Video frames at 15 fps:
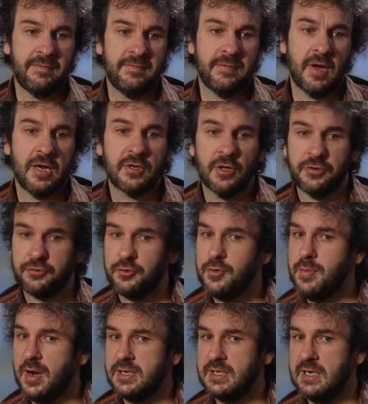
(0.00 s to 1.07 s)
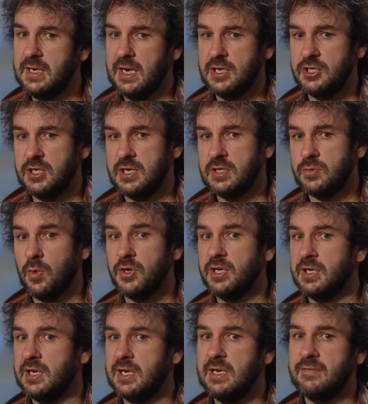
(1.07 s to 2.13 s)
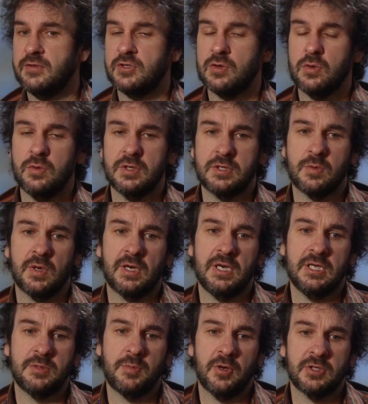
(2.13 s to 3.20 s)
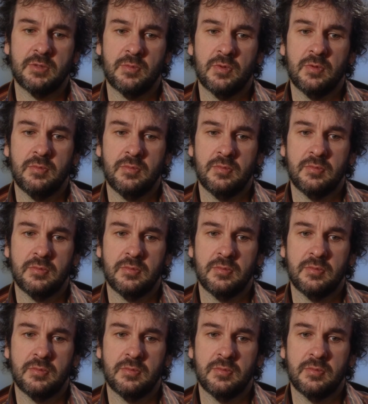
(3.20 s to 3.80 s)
got through my teenage years wanting to leave school as quickly as possible.